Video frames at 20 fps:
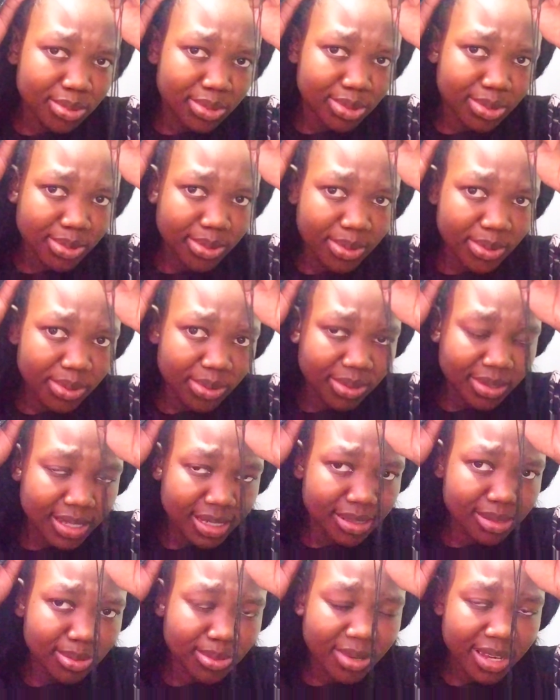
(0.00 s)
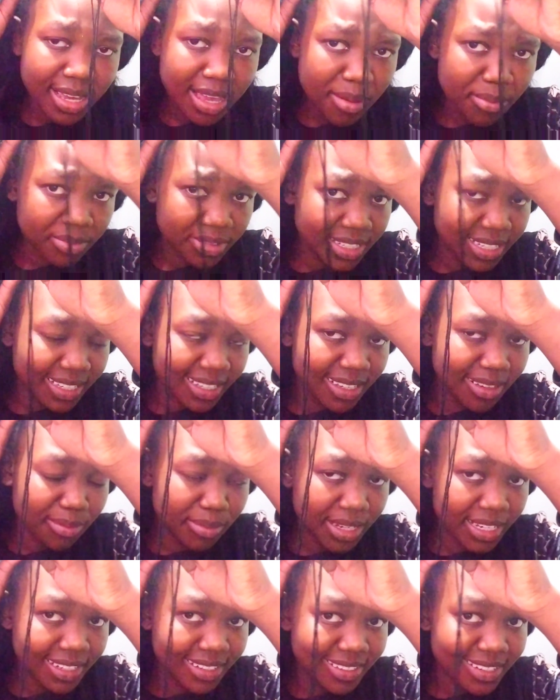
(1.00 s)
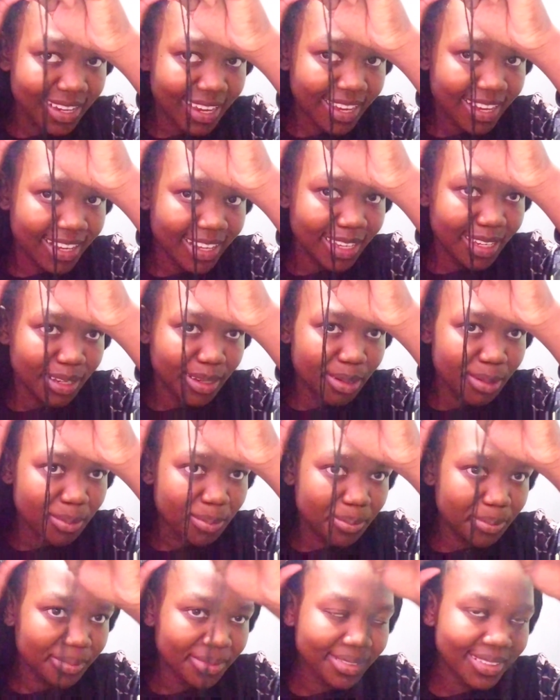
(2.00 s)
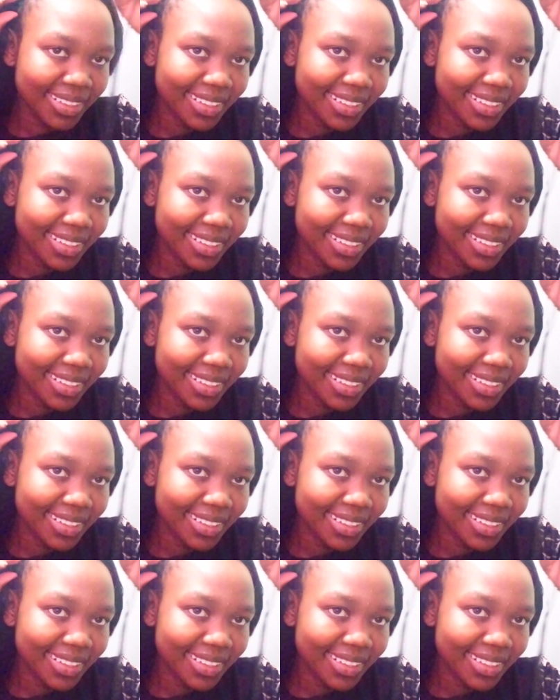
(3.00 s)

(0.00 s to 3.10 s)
so that's why I'm taking my time.